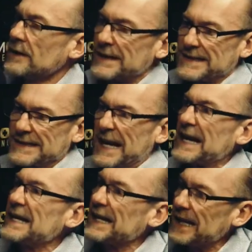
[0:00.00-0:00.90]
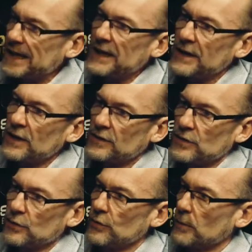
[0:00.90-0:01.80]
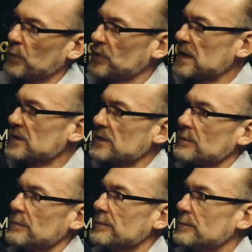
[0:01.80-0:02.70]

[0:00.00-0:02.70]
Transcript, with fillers: this getting into the particip